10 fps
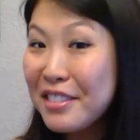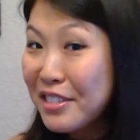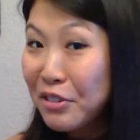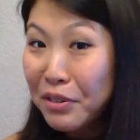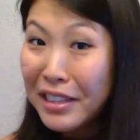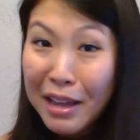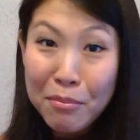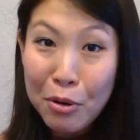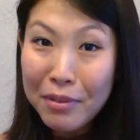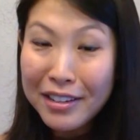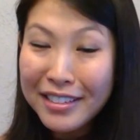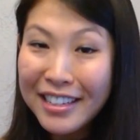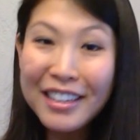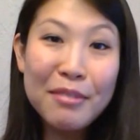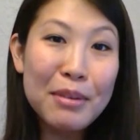during that moment
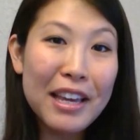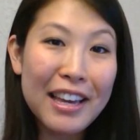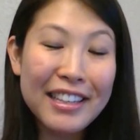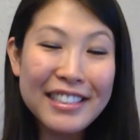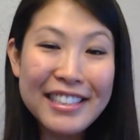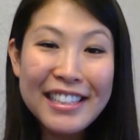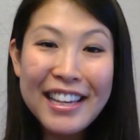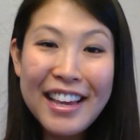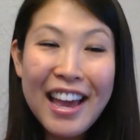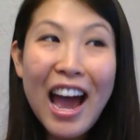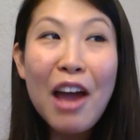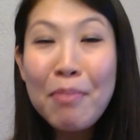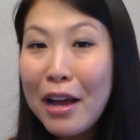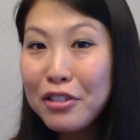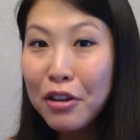because I
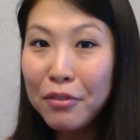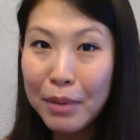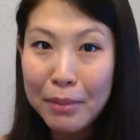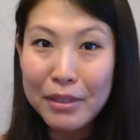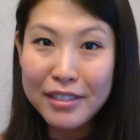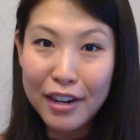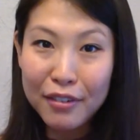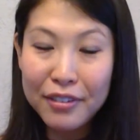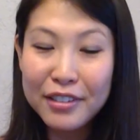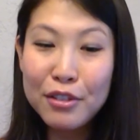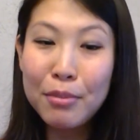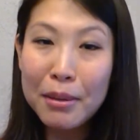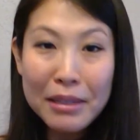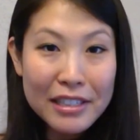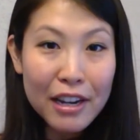packed all the baby stuff. So
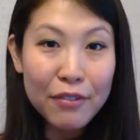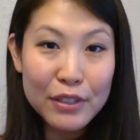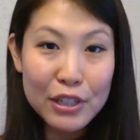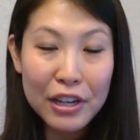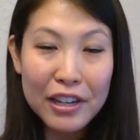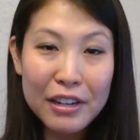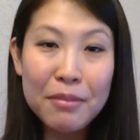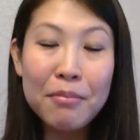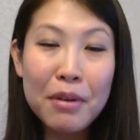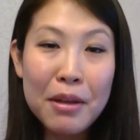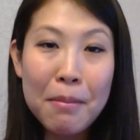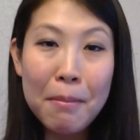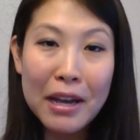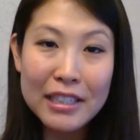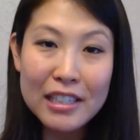baby stuff is good, but
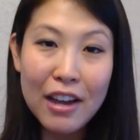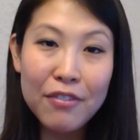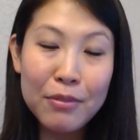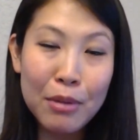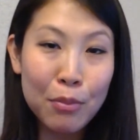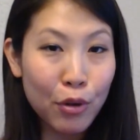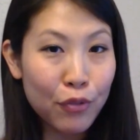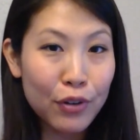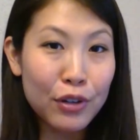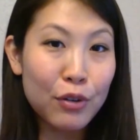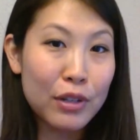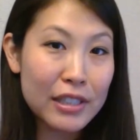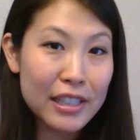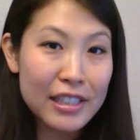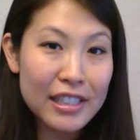my stuff and my boyfriend
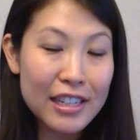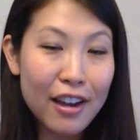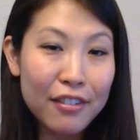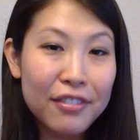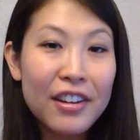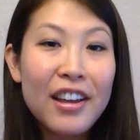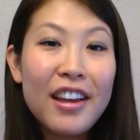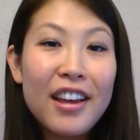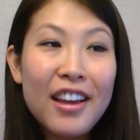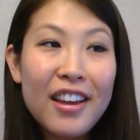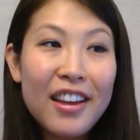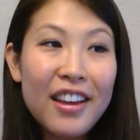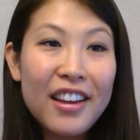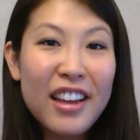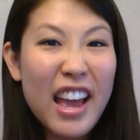Chris's stuff
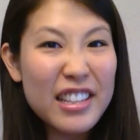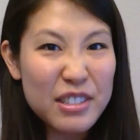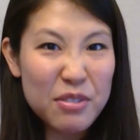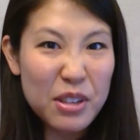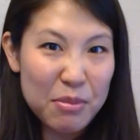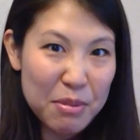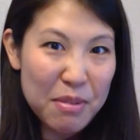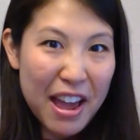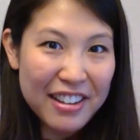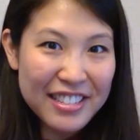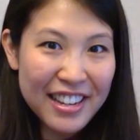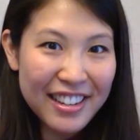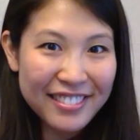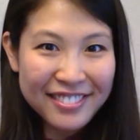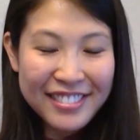hasn't really been packed
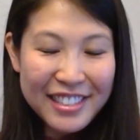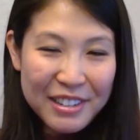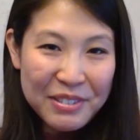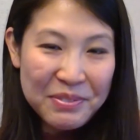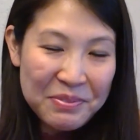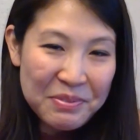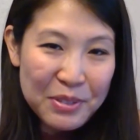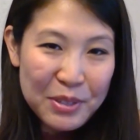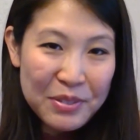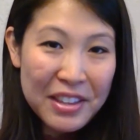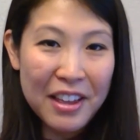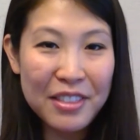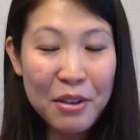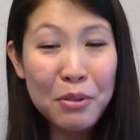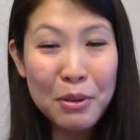yet. So
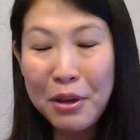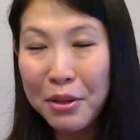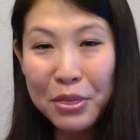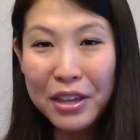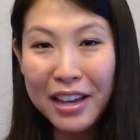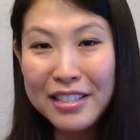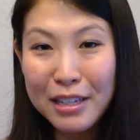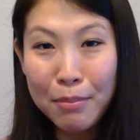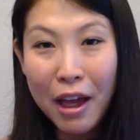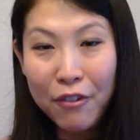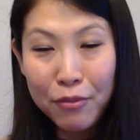the only thing I did pack